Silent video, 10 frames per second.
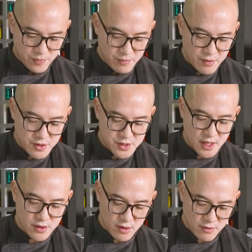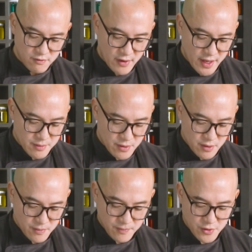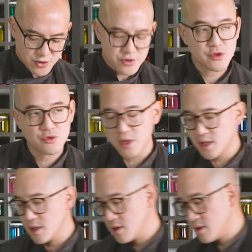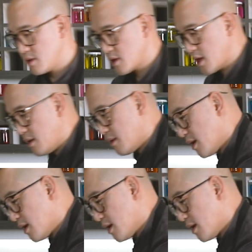Very tender in flavor, not so sweet, okay?